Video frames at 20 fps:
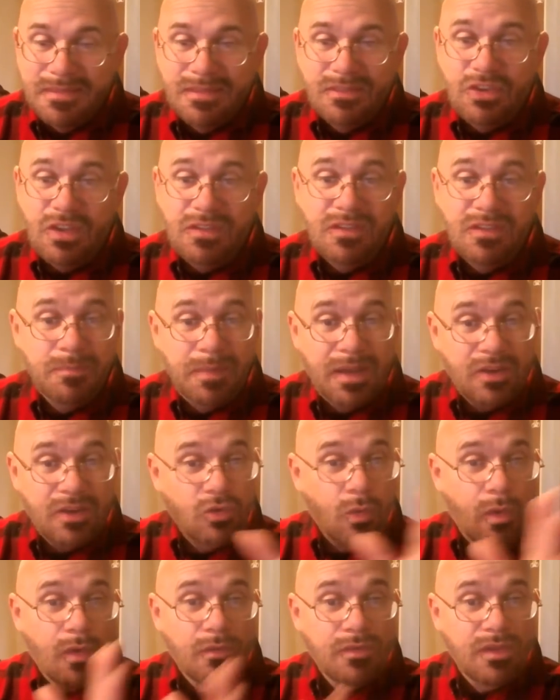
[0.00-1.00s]
Jesus picked
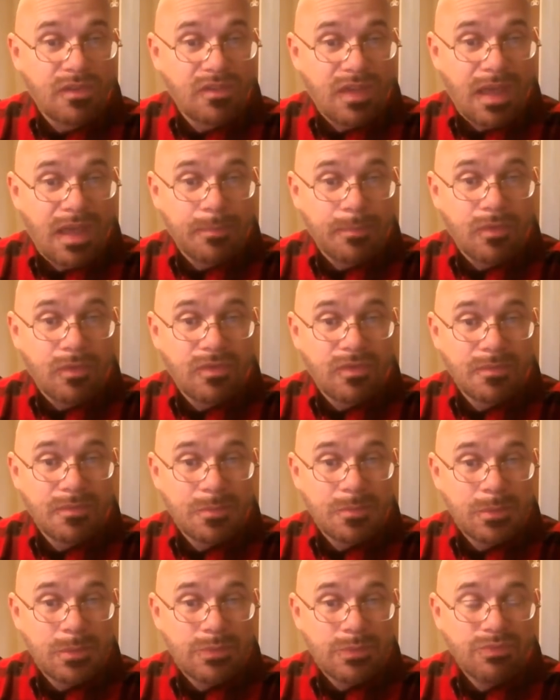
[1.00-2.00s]
12 disciples,
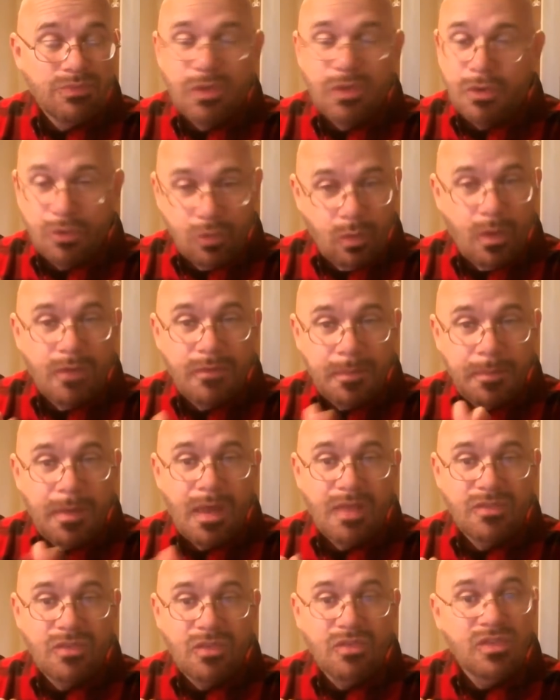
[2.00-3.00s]
or 12
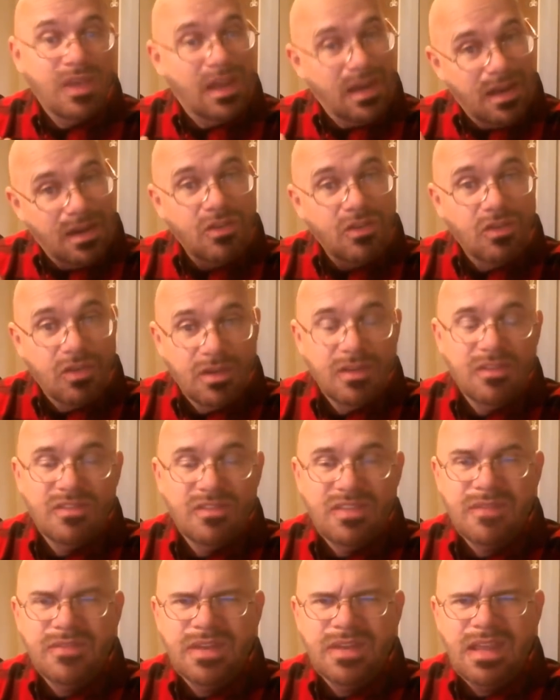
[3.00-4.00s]
apostles, and then
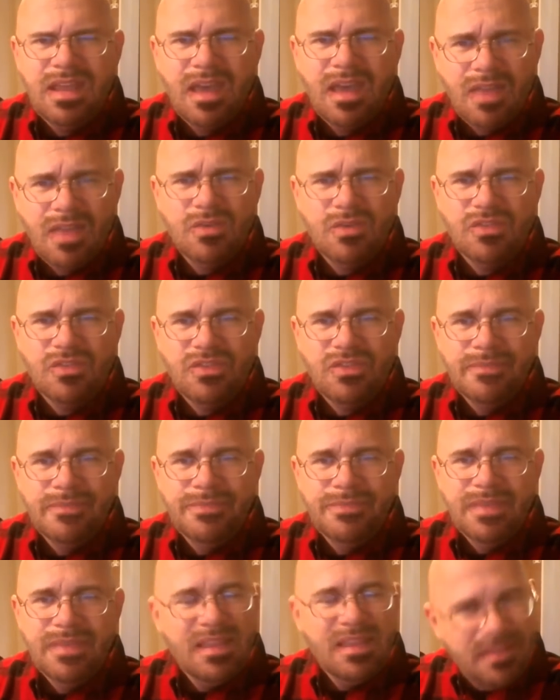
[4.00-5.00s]
70 others,
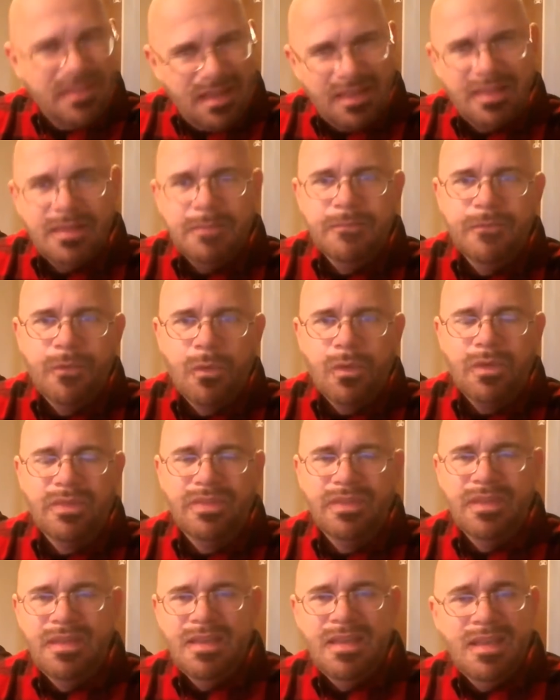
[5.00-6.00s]
and sent them forth.
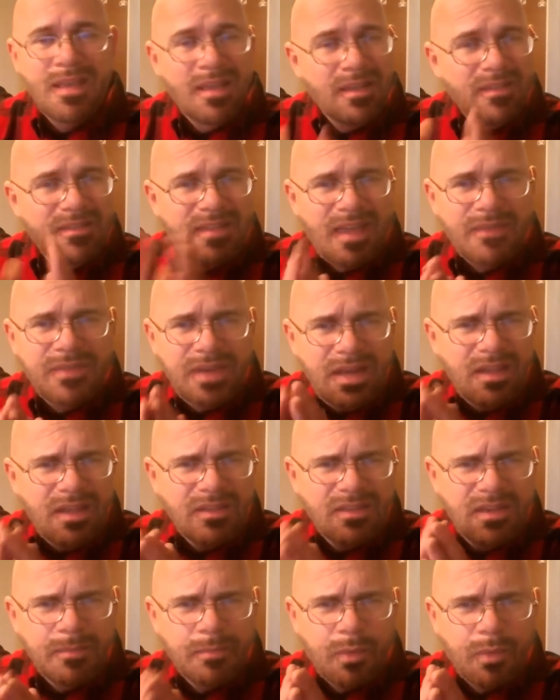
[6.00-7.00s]
70
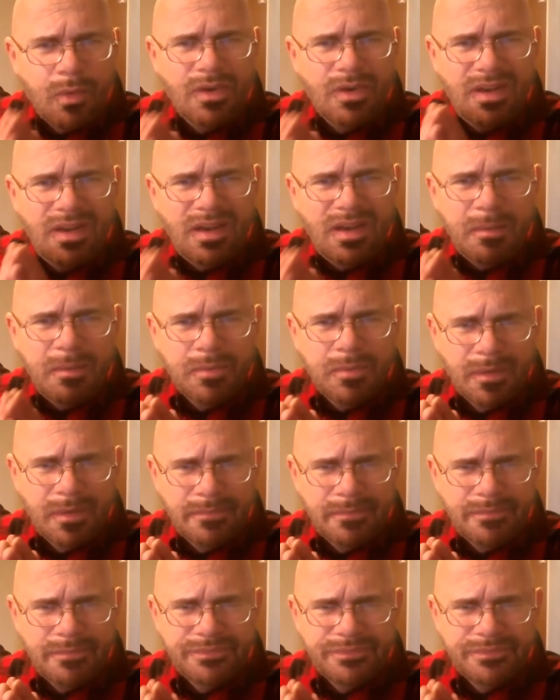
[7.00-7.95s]
is an important number.